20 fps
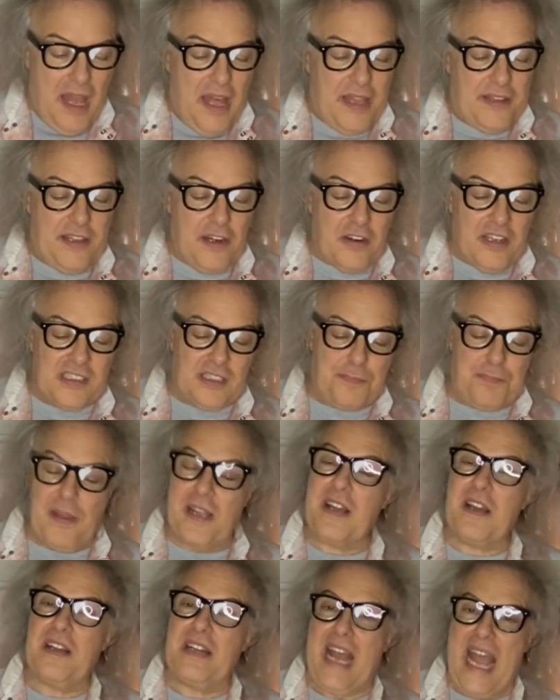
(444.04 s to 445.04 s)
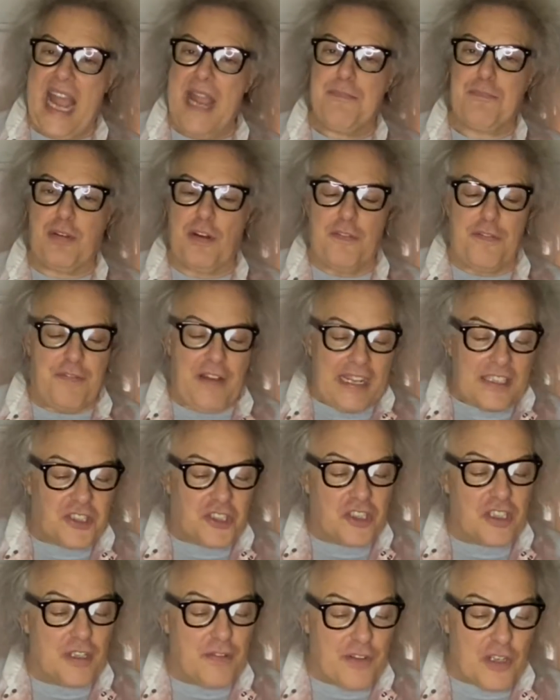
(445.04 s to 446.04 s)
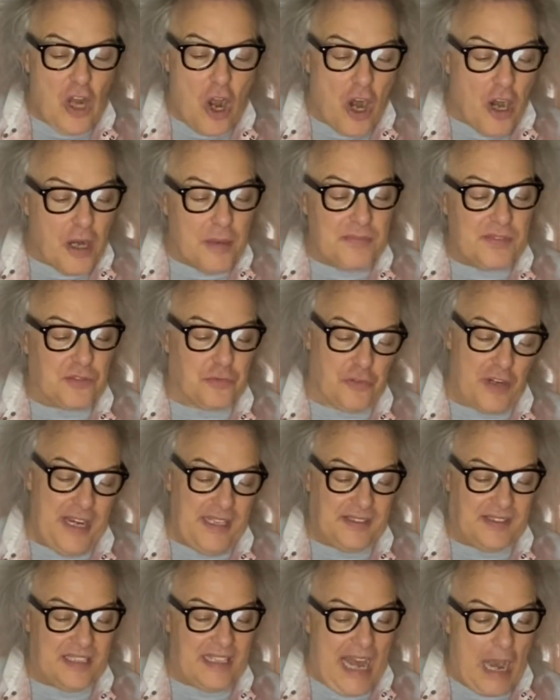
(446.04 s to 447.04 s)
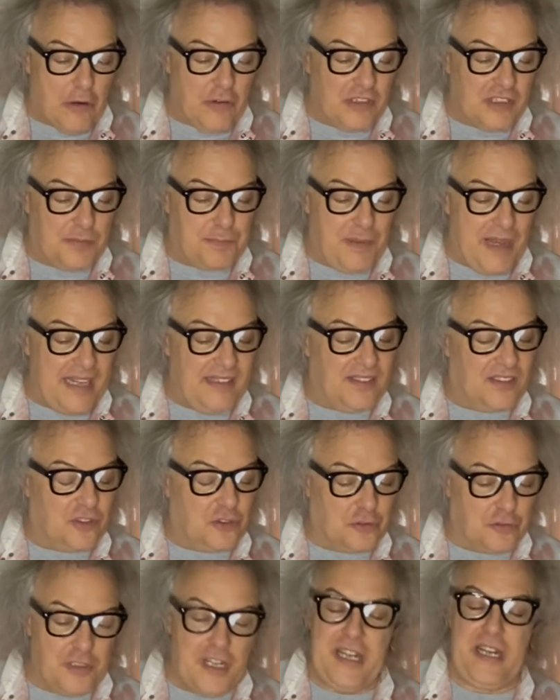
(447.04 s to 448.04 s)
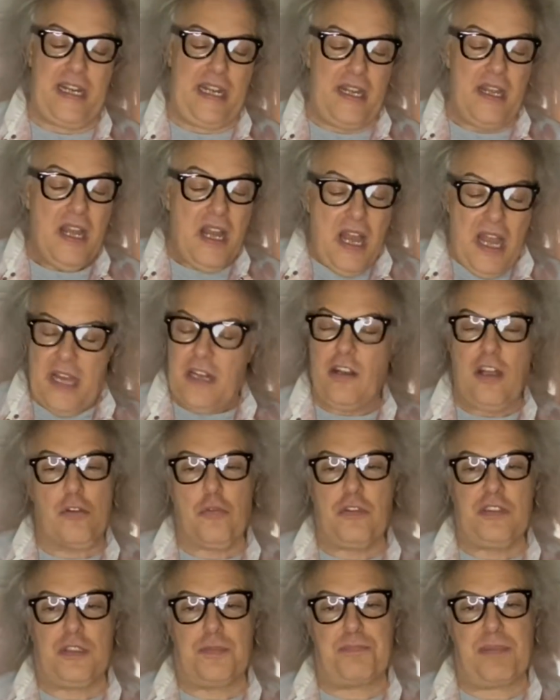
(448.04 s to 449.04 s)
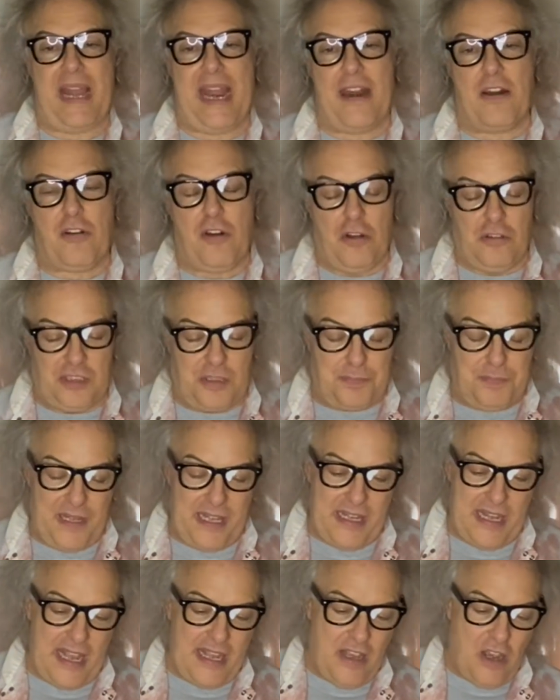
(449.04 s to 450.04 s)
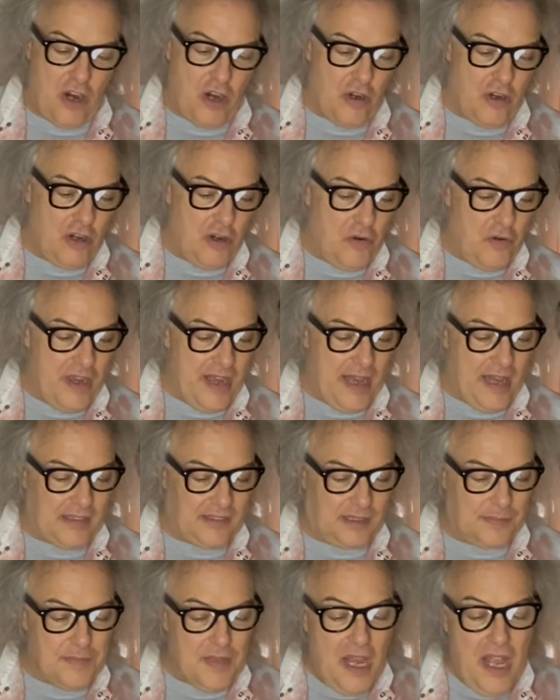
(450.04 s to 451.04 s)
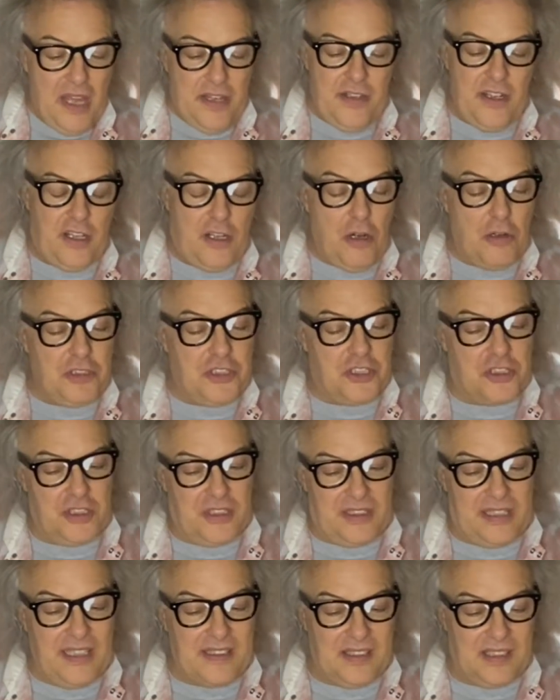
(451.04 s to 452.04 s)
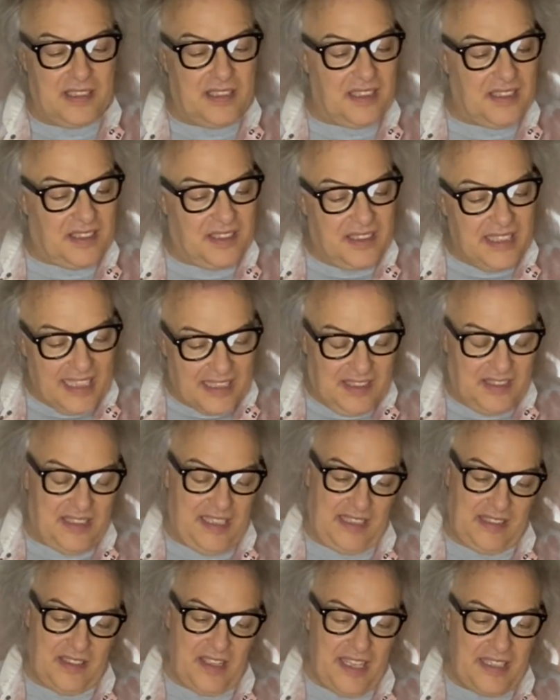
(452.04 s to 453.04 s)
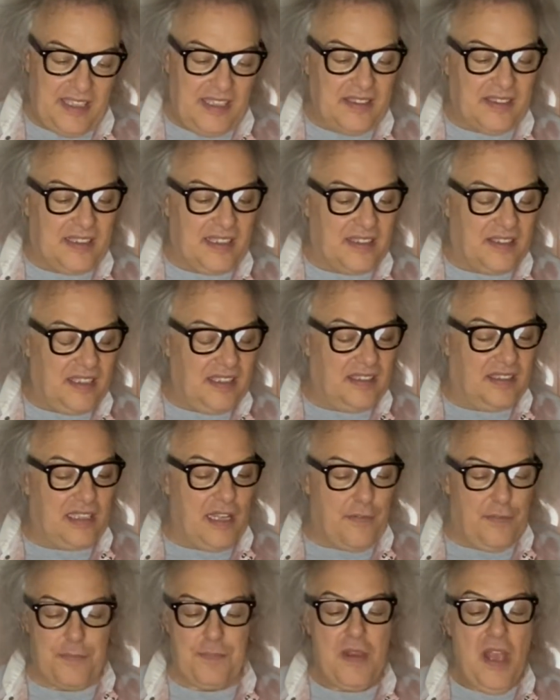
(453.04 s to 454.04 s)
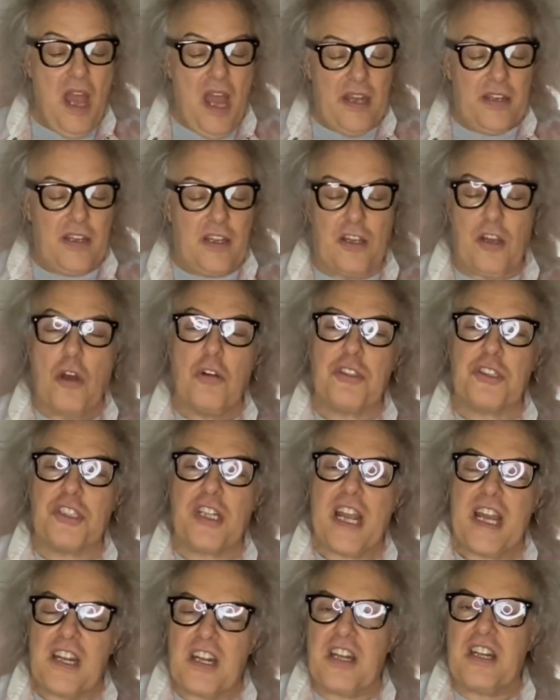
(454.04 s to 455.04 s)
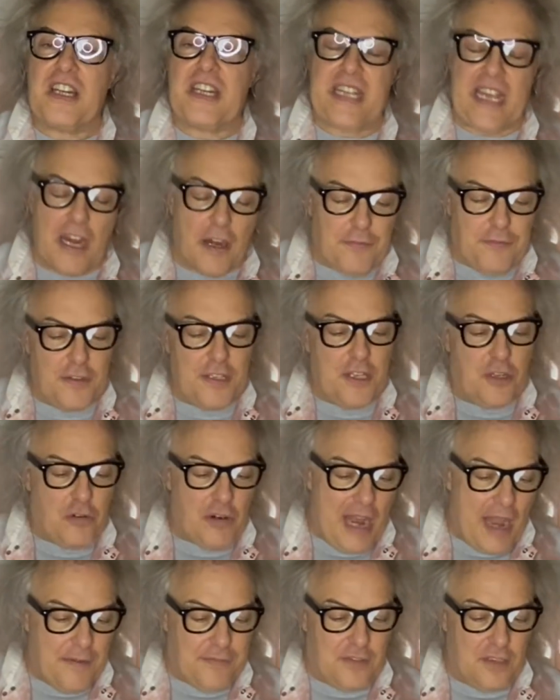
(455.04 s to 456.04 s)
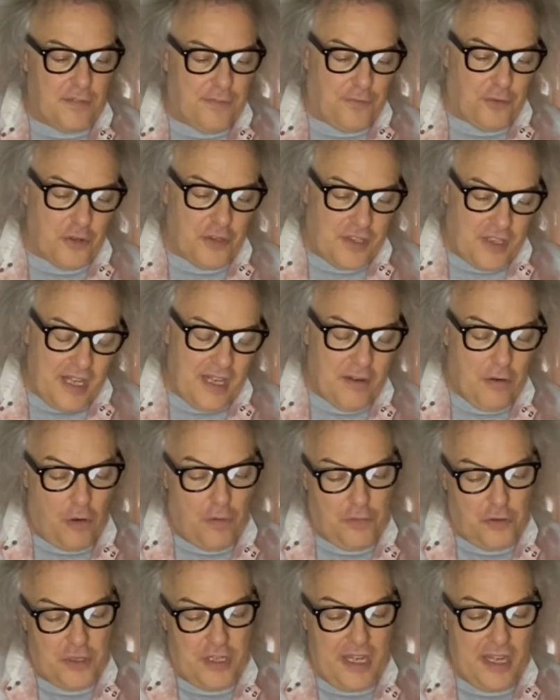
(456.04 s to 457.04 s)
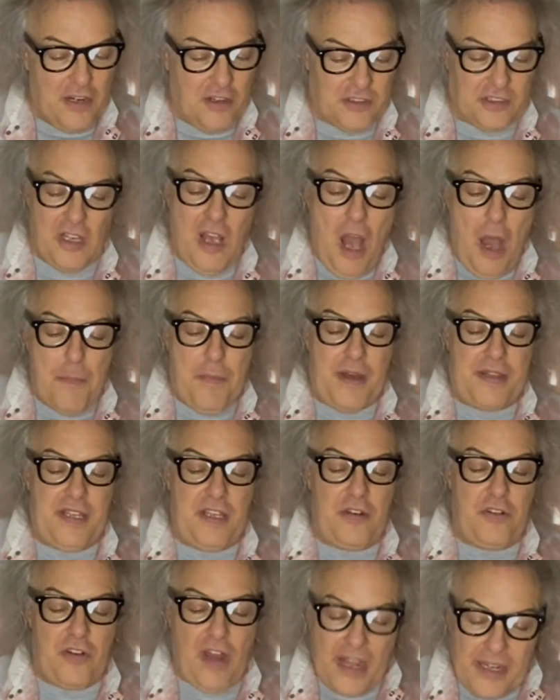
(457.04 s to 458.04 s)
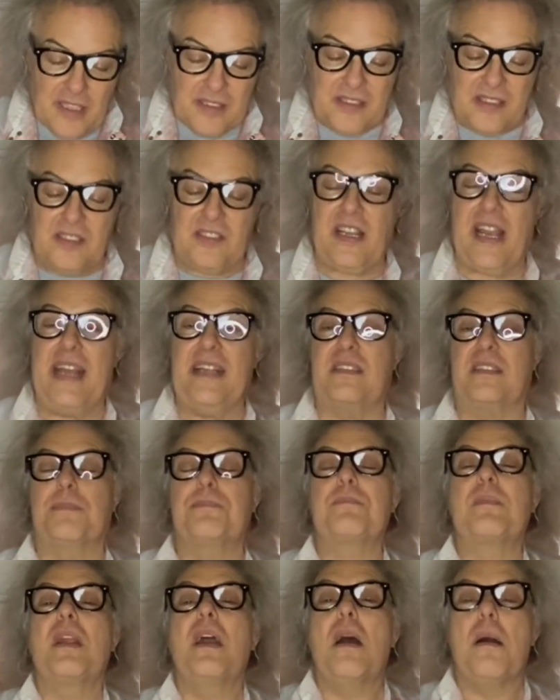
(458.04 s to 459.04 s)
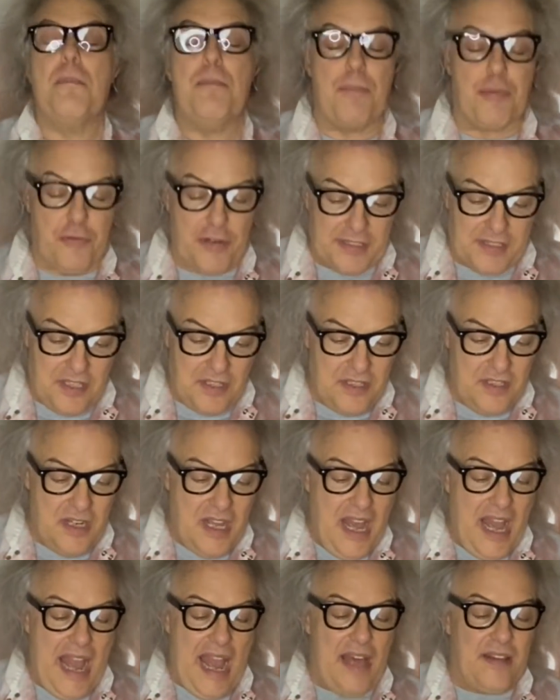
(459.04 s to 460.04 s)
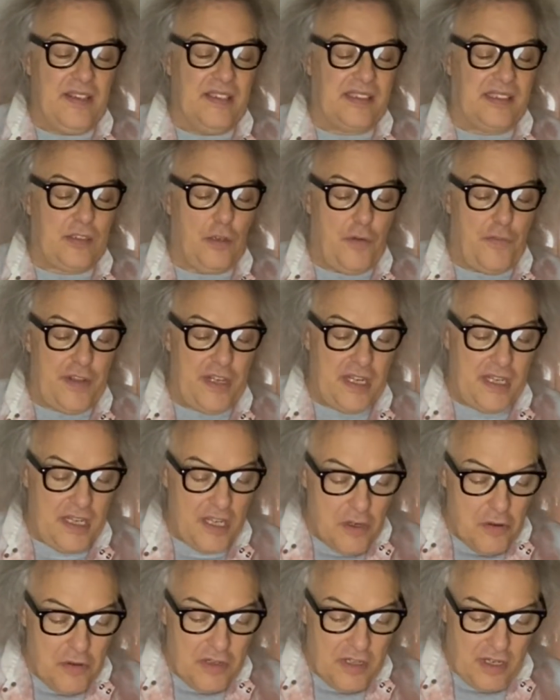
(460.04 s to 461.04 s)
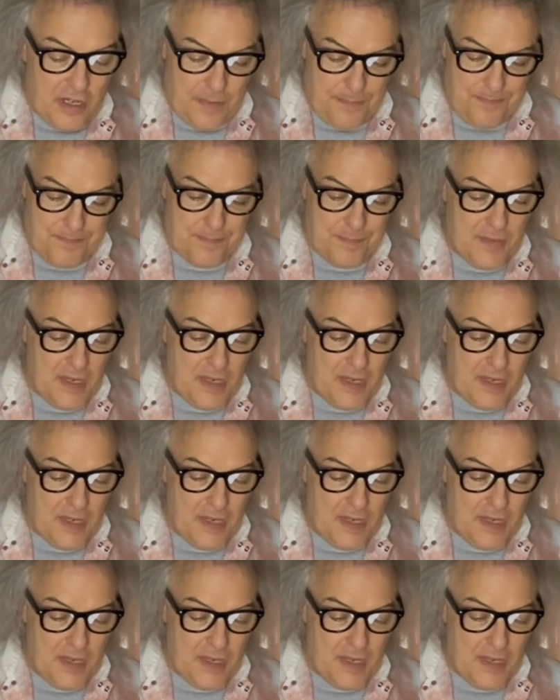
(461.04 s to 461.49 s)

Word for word: There has been a Prevention of an Arms Race in Outer Space Treaty, in other words, PAROS, P-A-R-O-S, since the 60s, 1967, negotiated and carefully crafted for ye over years by the United States Britain, and the Soviet Union.